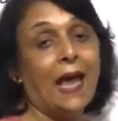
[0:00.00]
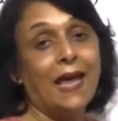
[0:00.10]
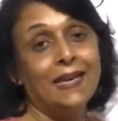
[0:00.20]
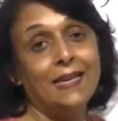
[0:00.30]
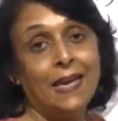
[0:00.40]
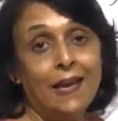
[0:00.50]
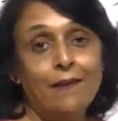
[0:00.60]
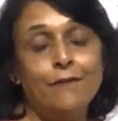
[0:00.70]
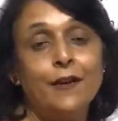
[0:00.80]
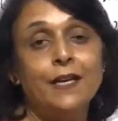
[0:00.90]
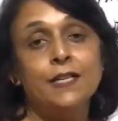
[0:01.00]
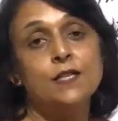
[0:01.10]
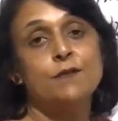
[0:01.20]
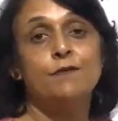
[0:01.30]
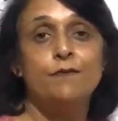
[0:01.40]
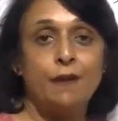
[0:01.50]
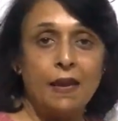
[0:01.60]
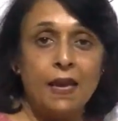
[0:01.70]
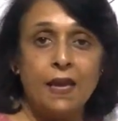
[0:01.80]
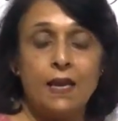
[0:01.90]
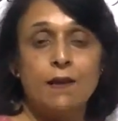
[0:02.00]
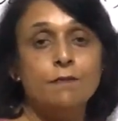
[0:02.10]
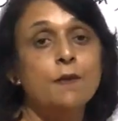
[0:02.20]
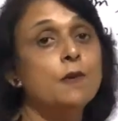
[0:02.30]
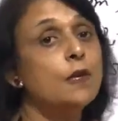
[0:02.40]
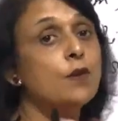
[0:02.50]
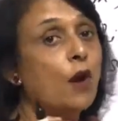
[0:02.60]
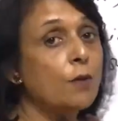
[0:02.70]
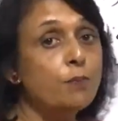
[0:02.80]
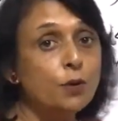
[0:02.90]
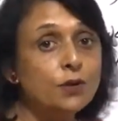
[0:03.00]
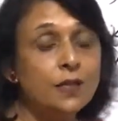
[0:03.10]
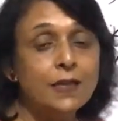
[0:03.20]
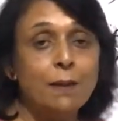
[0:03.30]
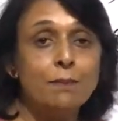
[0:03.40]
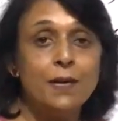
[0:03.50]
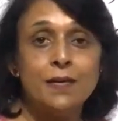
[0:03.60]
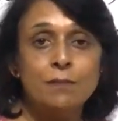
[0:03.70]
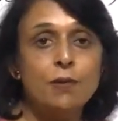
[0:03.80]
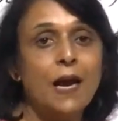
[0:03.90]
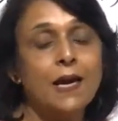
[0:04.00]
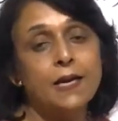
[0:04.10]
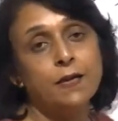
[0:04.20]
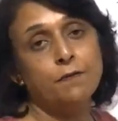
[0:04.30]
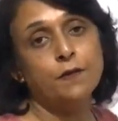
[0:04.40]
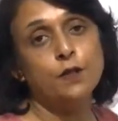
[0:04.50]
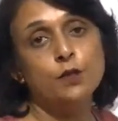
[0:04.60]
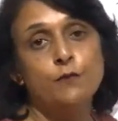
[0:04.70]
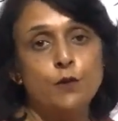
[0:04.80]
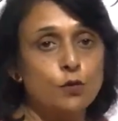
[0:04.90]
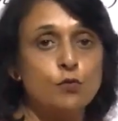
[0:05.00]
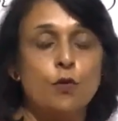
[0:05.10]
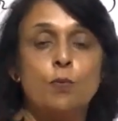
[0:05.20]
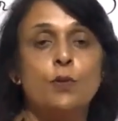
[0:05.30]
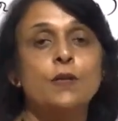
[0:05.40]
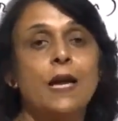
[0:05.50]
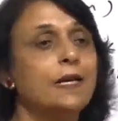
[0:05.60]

and if it is free, we will not put the number in bracket. If it is fused, we'll put